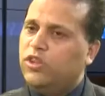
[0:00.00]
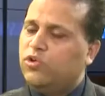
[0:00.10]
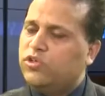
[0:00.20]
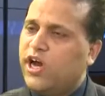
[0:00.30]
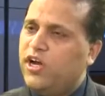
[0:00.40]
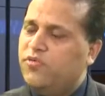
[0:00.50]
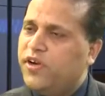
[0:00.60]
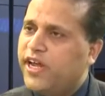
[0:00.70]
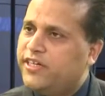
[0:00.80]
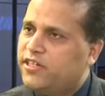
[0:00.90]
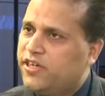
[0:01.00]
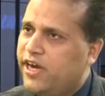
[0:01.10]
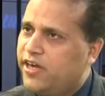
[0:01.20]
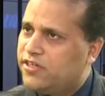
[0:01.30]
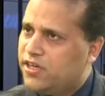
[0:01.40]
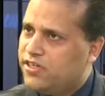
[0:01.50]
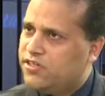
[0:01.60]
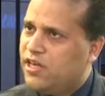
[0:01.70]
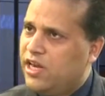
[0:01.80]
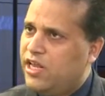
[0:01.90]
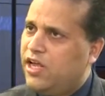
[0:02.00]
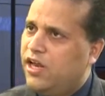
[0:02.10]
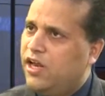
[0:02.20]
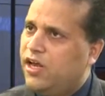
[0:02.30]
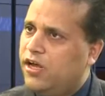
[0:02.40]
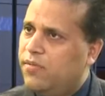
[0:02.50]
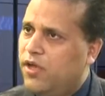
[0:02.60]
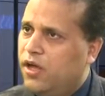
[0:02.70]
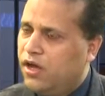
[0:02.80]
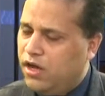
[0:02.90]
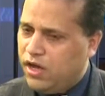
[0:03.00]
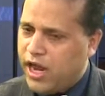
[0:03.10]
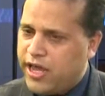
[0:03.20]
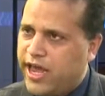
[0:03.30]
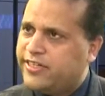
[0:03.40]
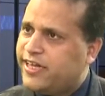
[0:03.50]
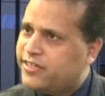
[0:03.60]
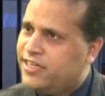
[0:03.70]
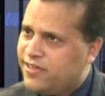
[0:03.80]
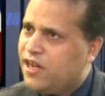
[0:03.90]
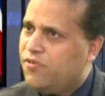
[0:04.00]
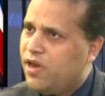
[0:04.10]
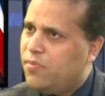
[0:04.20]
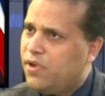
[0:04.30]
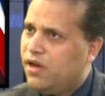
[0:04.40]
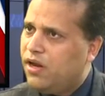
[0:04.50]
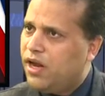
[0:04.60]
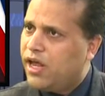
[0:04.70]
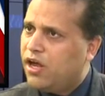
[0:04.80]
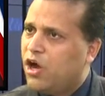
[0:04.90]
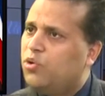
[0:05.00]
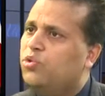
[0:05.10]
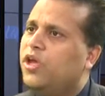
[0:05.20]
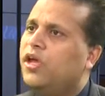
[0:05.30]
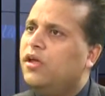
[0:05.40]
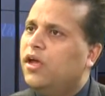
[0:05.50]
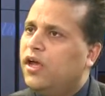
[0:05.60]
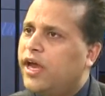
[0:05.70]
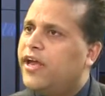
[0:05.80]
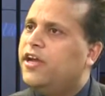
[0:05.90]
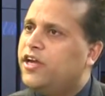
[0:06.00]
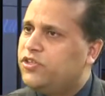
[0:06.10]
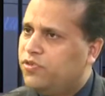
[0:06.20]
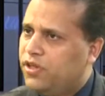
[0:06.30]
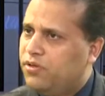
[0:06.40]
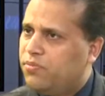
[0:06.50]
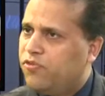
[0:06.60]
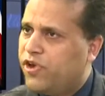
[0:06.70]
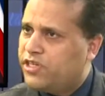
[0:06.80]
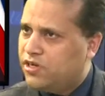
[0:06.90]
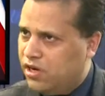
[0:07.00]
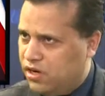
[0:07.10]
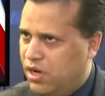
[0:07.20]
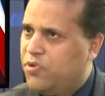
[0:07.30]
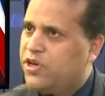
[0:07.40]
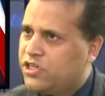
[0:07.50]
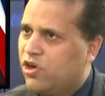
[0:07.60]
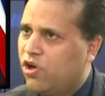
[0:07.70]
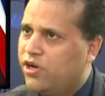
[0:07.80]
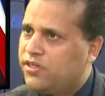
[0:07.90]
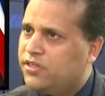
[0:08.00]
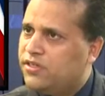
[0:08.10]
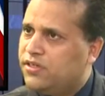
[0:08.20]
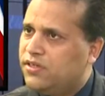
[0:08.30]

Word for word: those kind of detention centers, is the legal uh, uh, like access easily available? Like, how do they get in touch with professional immigration lawyers?